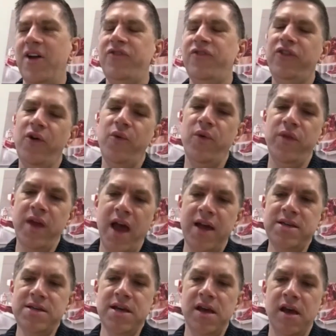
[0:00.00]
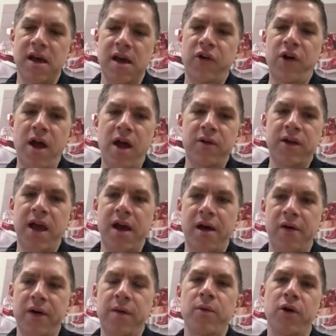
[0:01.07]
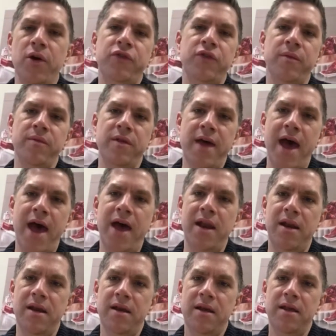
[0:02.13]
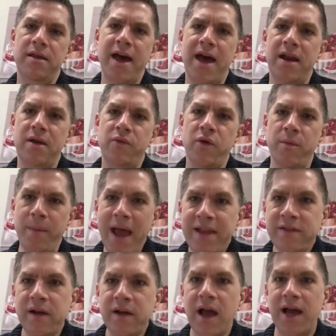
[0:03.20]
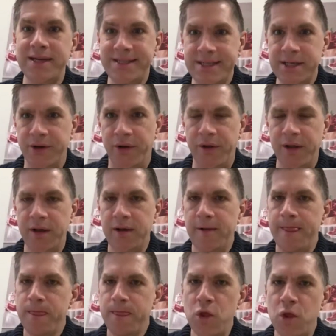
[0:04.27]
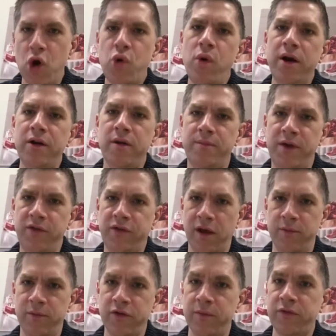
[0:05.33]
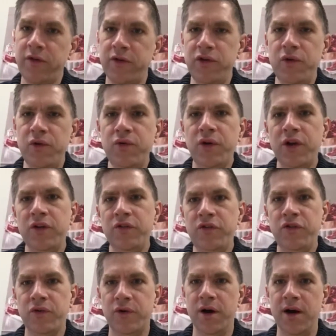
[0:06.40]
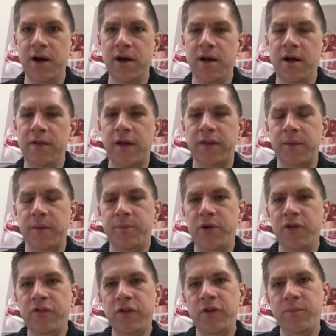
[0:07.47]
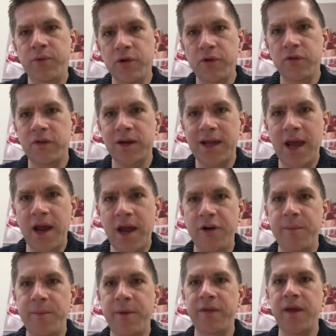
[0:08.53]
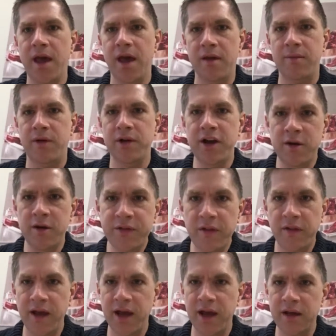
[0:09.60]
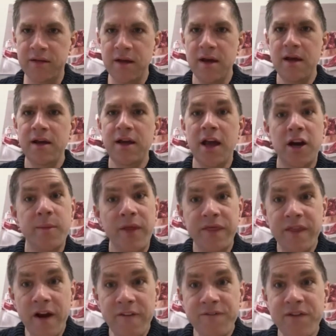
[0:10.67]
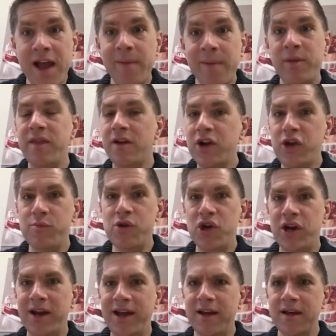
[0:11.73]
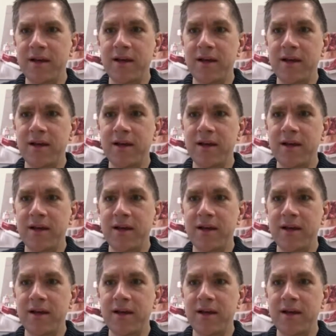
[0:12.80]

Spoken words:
So the idea of Crowd Cow emerged from that romantic ideal. Know where your beef comes from, so you can ensure that the person who produced it cared about the animal, cared about the land, cared about their family, their community,